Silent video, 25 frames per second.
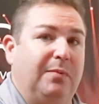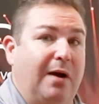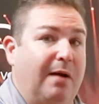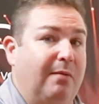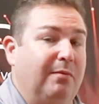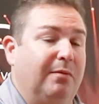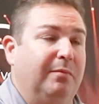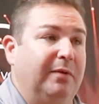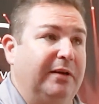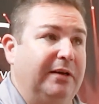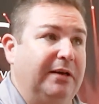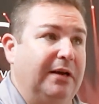
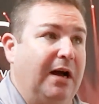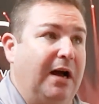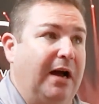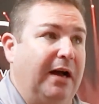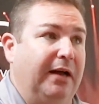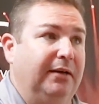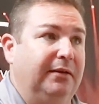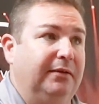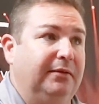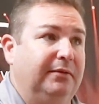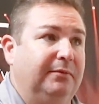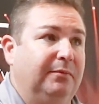Probably
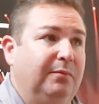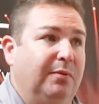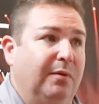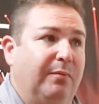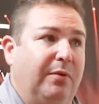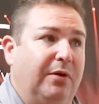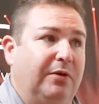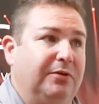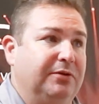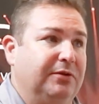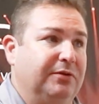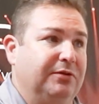not.
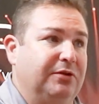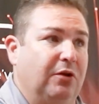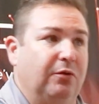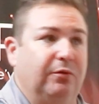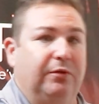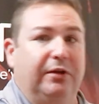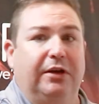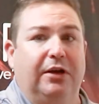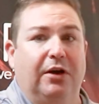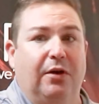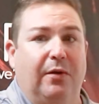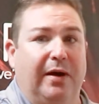Proposals
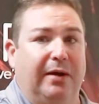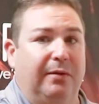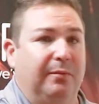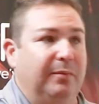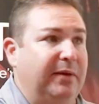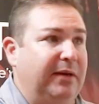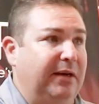only go out in